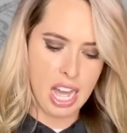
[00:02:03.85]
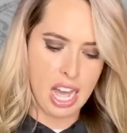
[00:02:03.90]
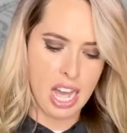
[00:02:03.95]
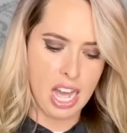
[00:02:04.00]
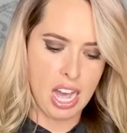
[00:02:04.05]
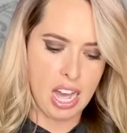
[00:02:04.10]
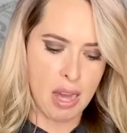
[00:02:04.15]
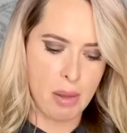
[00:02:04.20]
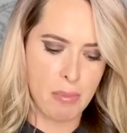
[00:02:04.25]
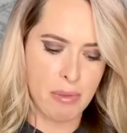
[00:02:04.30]

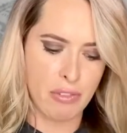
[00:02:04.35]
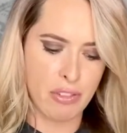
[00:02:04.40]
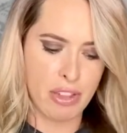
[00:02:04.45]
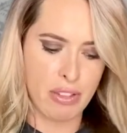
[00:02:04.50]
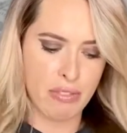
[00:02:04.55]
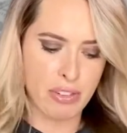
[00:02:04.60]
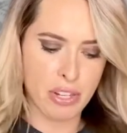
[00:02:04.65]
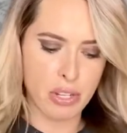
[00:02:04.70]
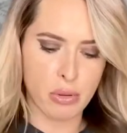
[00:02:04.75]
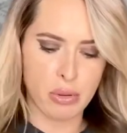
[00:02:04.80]
If you have
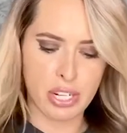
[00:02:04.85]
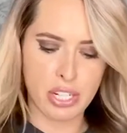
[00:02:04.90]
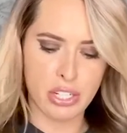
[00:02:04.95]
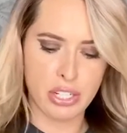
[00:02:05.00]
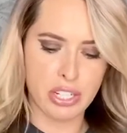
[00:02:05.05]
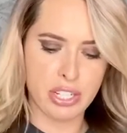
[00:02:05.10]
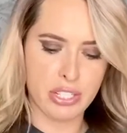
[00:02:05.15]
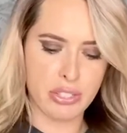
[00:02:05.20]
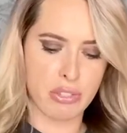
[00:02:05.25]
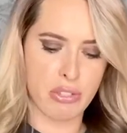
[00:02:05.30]
any
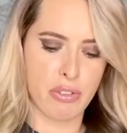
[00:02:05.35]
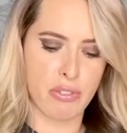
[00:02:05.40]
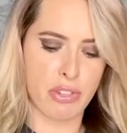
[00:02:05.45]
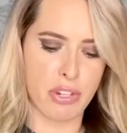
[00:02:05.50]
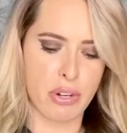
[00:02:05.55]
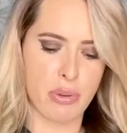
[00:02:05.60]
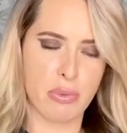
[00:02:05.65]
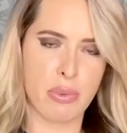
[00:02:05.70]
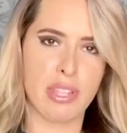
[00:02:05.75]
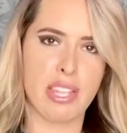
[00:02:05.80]
questions or if you
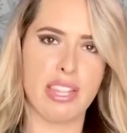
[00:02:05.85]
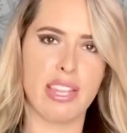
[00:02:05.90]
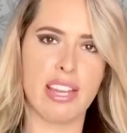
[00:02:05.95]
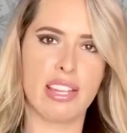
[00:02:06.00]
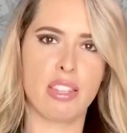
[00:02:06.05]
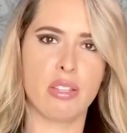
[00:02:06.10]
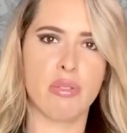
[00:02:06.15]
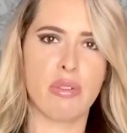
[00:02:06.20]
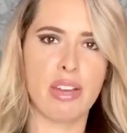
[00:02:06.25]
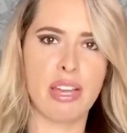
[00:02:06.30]
don't really like
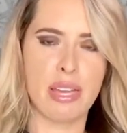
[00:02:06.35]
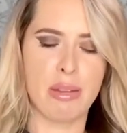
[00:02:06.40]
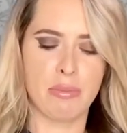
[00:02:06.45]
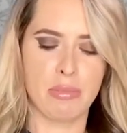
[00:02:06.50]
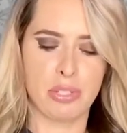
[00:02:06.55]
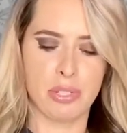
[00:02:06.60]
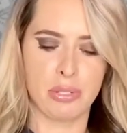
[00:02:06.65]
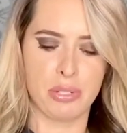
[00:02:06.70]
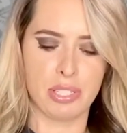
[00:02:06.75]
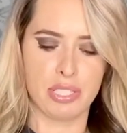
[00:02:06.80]
the way I'm
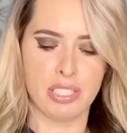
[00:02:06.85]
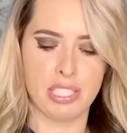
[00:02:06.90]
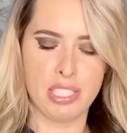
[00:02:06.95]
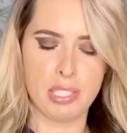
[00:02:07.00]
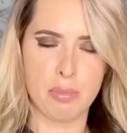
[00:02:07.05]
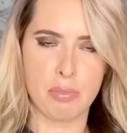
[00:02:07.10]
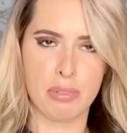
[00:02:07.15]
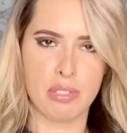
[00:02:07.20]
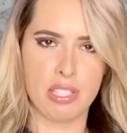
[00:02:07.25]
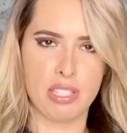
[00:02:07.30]
doing this,
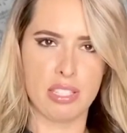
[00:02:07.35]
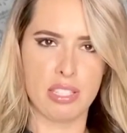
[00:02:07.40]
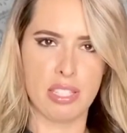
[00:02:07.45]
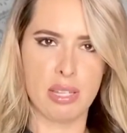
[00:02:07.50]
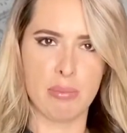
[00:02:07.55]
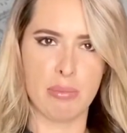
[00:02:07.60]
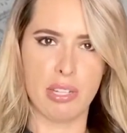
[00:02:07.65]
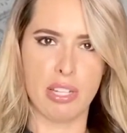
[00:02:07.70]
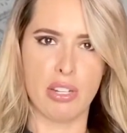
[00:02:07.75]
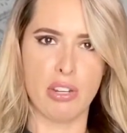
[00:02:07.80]
please let
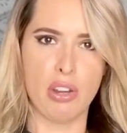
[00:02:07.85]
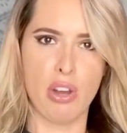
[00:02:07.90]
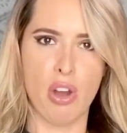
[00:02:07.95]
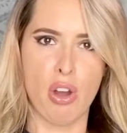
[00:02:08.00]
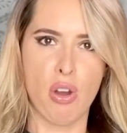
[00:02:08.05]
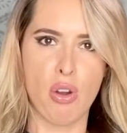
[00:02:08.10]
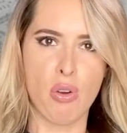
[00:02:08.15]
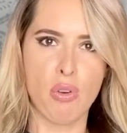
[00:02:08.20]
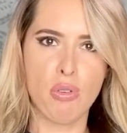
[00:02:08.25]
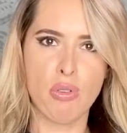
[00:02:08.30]
me
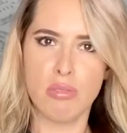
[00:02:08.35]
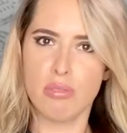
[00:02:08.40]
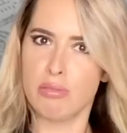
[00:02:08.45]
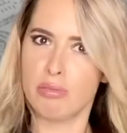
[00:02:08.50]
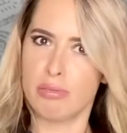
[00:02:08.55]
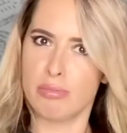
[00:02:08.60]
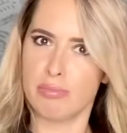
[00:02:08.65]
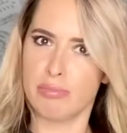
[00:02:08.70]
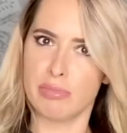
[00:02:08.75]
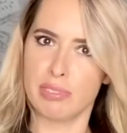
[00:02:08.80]
know.
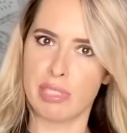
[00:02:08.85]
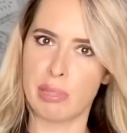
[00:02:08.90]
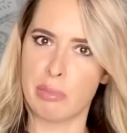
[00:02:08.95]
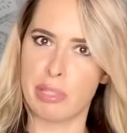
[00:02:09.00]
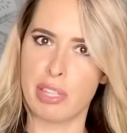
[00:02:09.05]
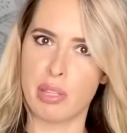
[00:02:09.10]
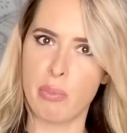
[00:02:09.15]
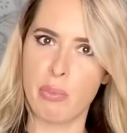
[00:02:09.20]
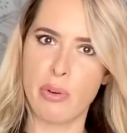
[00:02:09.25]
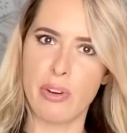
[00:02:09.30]
I mean,
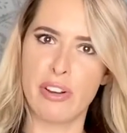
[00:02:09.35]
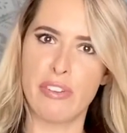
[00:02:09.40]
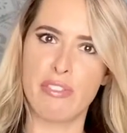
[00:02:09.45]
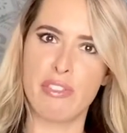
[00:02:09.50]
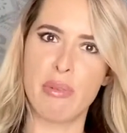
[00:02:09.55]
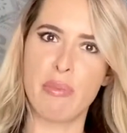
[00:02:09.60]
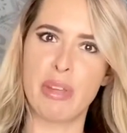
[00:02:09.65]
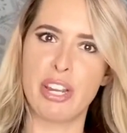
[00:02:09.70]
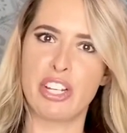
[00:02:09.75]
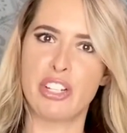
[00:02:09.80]
the more
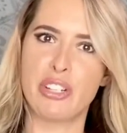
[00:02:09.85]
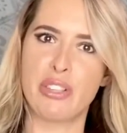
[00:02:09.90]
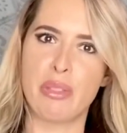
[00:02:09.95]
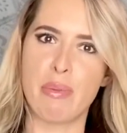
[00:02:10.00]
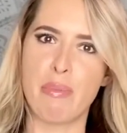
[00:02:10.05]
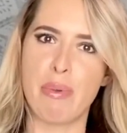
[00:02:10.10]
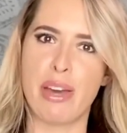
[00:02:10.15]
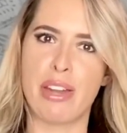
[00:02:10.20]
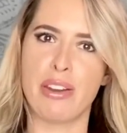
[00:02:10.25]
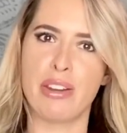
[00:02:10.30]
information, the
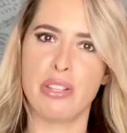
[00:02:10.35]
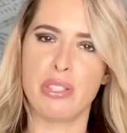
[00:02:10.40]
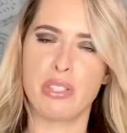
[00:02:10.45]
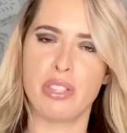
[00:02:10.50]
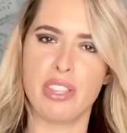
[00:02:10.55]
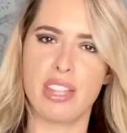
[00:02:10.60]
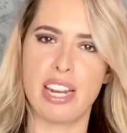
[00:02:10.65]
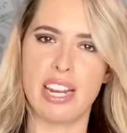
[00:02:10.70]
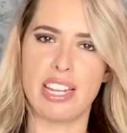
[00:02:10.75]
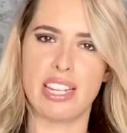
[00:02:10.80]
better, so
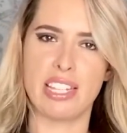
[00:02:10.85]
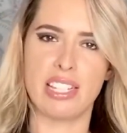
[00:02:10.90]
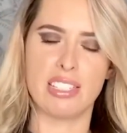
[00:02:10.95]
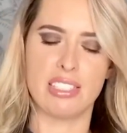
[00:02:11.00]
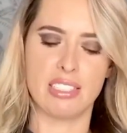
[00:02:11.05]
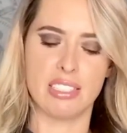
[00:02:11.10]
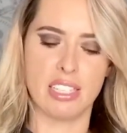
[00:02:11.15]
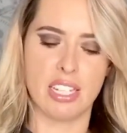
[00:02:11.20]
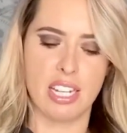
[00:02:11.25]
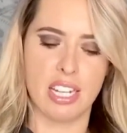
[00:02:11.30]
that I
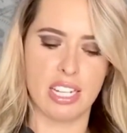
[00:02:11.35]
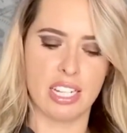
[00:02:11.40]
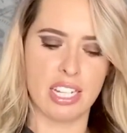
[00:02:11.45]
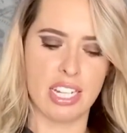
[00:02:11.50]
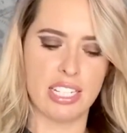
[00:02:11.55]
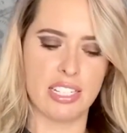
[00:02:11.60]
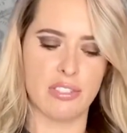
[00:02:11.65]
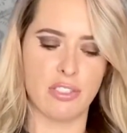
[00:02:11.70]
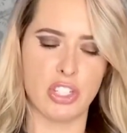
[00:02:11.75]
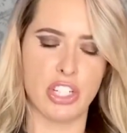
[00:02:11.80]
can
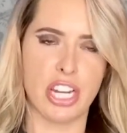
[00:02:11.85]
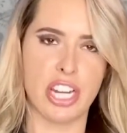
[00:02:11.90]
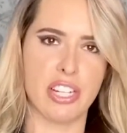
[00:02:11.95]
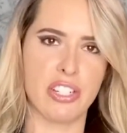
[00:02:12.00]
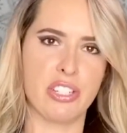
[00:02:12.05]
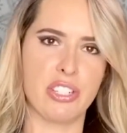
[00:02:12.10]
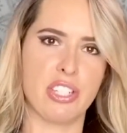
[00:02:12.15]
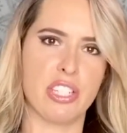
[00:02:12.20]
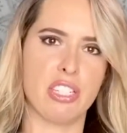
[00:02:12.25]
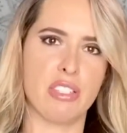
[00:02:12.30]
kind of
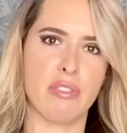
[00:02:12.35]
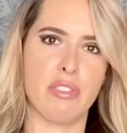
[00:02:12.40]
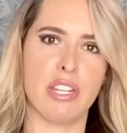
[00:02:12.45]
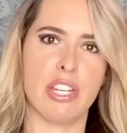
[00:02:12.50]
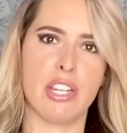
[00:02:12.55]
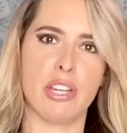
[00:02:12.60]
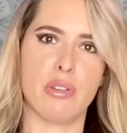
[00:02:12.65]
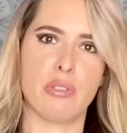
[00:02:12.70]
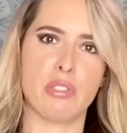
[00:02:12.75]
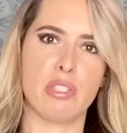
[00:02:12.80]
change these
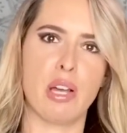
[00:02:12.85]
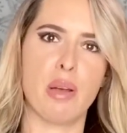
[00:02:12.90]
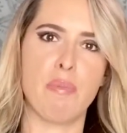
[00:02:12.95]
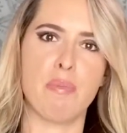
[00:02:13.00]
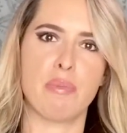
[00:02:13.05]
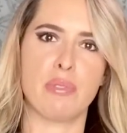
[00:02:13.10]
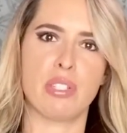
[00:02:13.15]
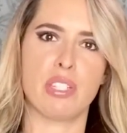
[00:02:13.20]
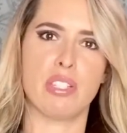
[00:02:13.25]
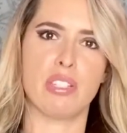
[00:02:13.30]
videos
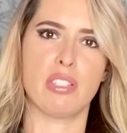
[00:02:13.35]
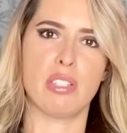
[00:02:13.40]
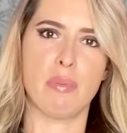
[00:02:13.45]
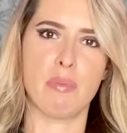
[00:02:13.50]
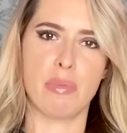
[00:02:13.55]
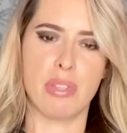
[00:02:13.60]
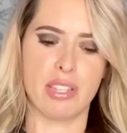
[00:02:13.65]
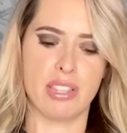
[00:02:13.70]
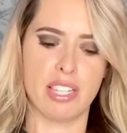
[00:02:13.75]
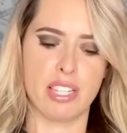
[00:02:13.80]
up to
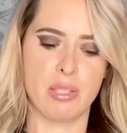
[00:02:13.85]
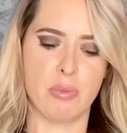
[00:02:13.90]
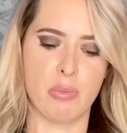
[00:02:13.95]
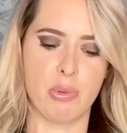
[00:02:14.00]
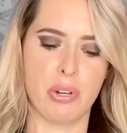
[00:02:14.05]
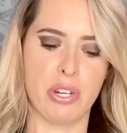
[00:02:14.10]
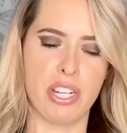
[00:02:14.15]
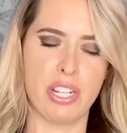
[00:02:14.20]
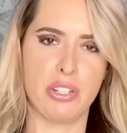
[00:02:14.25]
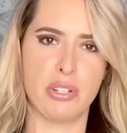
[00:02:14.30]
something that's
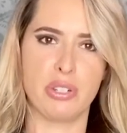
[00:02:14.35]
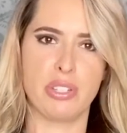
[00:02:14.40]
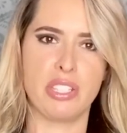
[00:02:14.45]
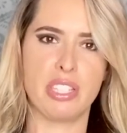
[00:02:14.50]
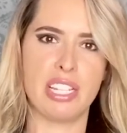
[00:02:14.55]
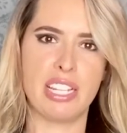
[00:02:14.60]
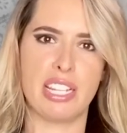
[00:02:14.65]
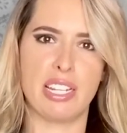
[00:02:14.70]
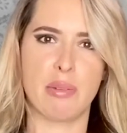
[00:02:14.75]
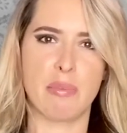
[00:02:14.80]
more
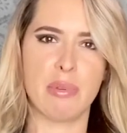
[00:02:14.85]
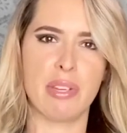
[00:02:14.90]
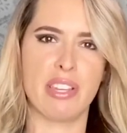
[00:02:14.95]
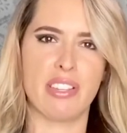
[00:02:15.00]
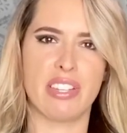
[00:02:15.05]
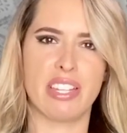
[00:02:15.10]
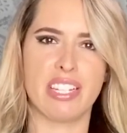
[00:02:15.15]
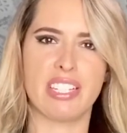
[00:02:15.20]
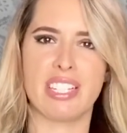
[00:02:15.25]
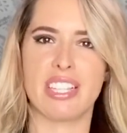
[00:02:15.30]
interesting and
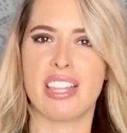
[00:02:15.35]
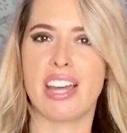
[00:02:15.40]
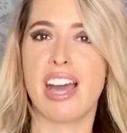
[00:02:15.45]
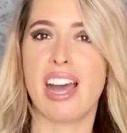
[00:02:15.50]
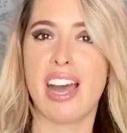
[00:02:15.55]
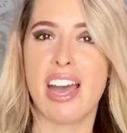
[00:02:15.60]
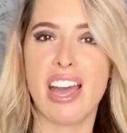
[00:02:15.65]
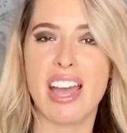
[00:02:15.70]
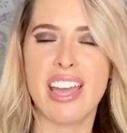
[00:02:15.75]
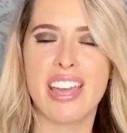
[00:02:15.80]
appealing to the
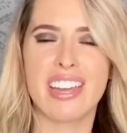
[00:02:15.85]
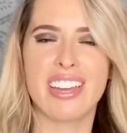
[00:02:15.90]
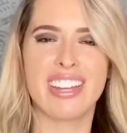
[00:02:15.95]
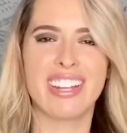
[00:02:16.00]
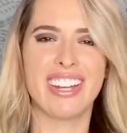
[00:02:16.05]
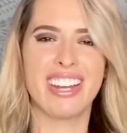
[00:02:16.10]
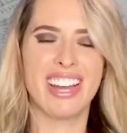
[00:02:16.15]
eye.